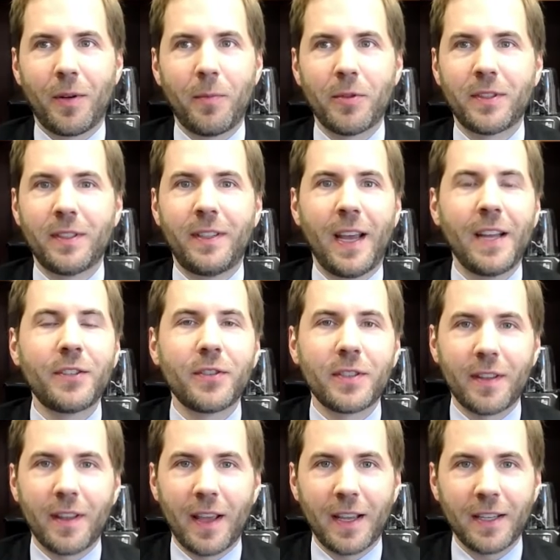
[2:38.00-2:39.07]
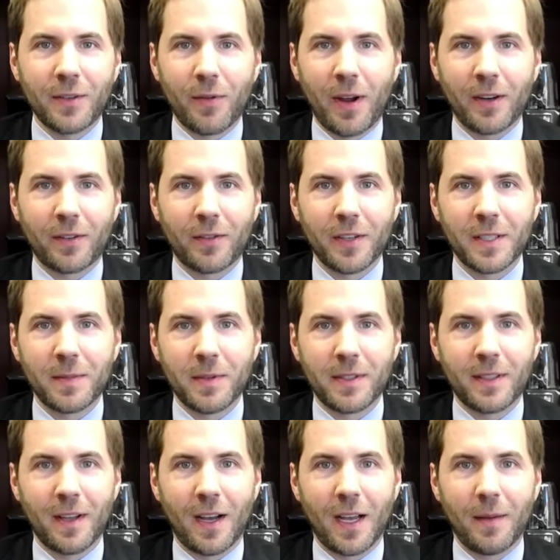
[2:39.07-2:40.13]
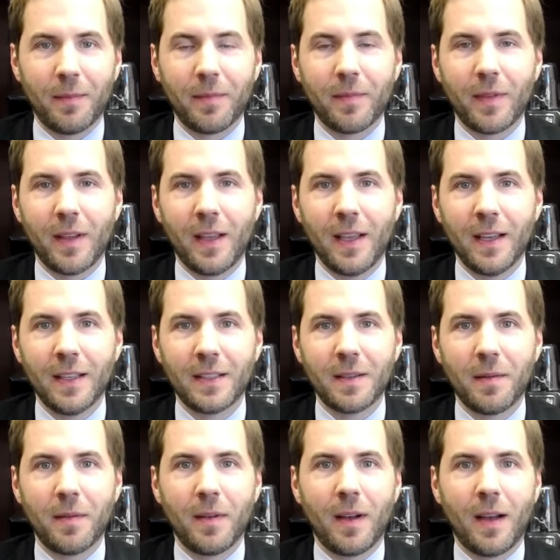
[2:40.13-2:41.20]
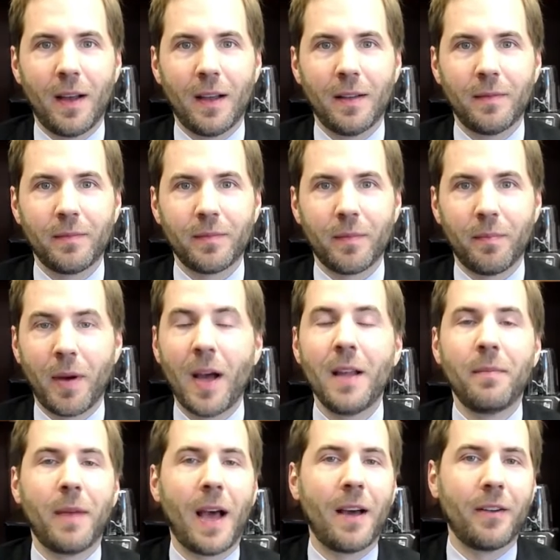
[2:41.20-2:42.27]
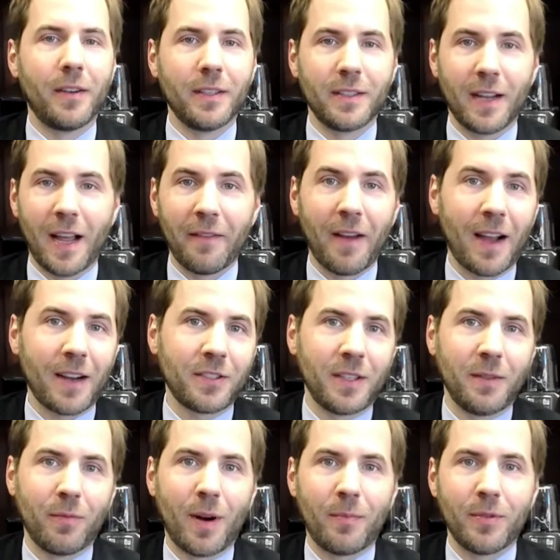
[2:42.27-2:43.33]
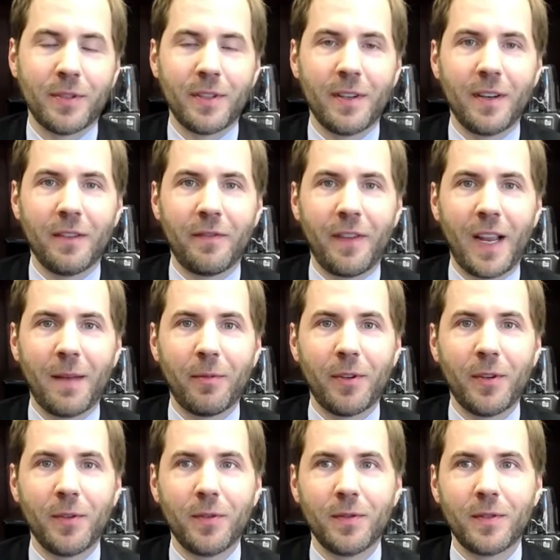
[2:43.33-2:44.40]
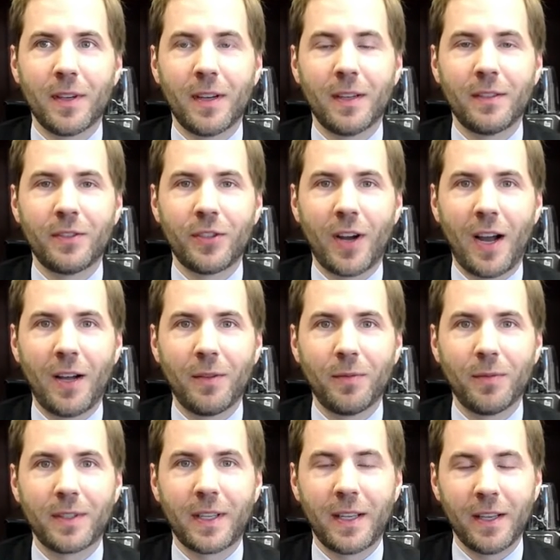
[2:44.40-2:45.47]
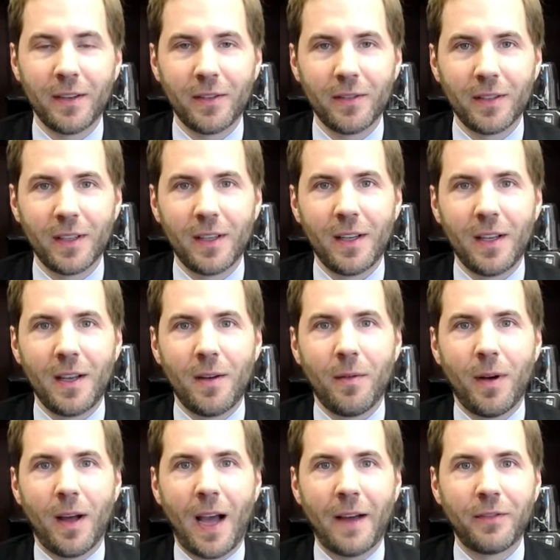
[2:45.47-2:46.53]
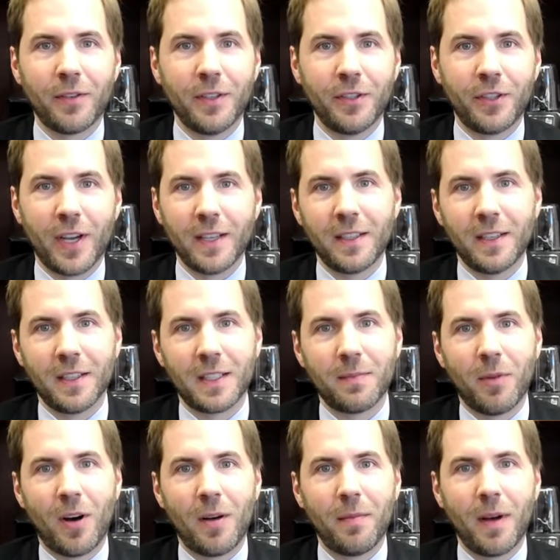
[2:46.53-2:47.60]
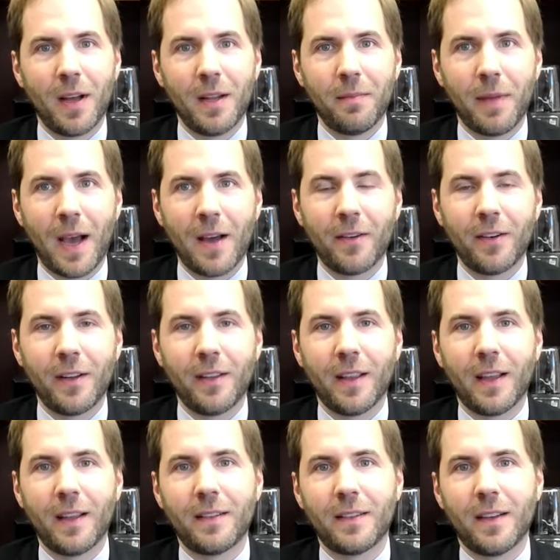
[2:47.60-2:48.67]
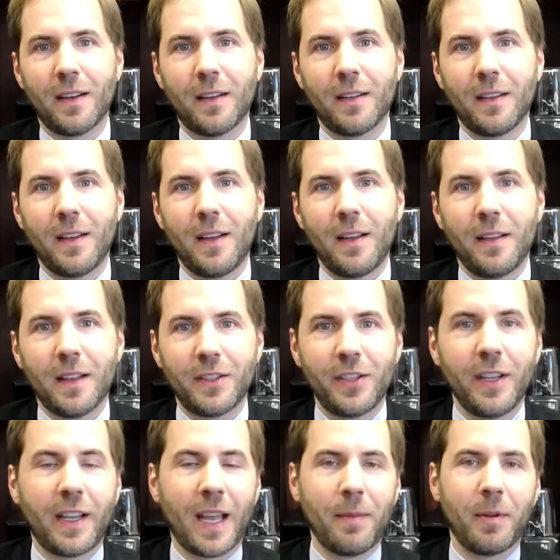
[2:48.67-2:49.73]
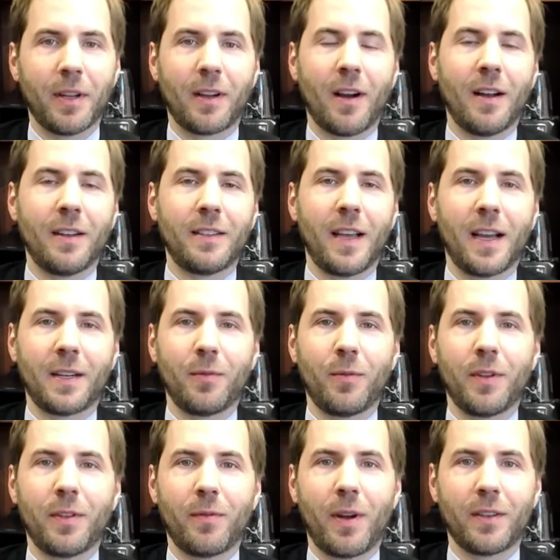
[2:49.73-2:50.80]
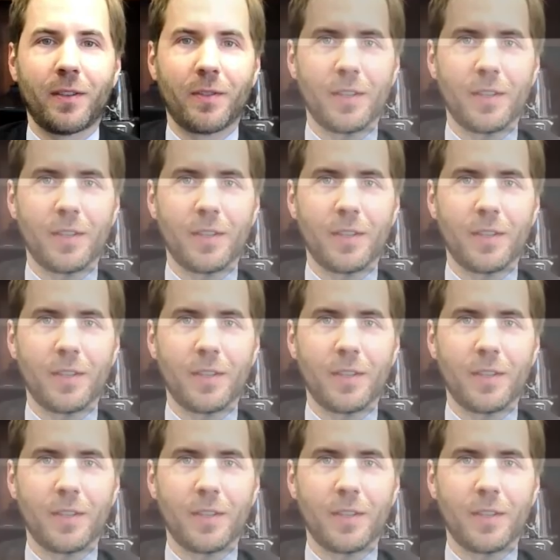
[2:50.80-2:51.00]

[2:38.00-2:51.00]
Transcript: most dangerous things around Christmas time is button batteries. And I've actually represented a family whose child was killed after ingesting a small button battery that she came into contact with around